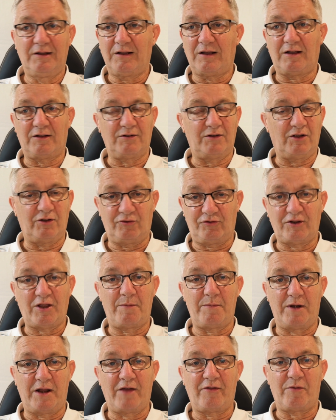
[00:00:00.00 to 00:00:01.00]
and so
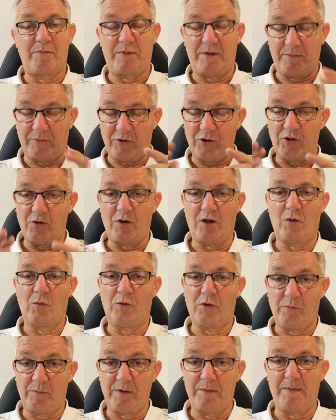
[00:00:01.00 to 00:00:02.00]
many other people who I
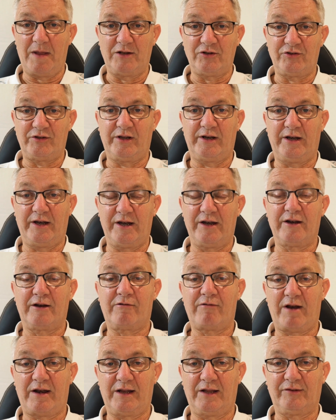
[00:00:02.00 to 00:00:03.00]
will be mentioning in the
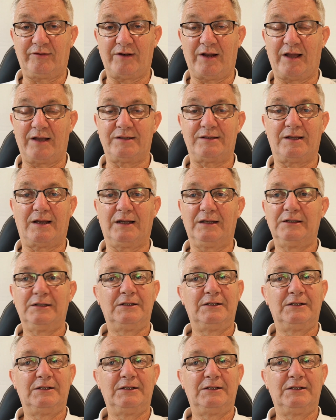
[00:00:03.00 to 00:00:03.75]
credits later.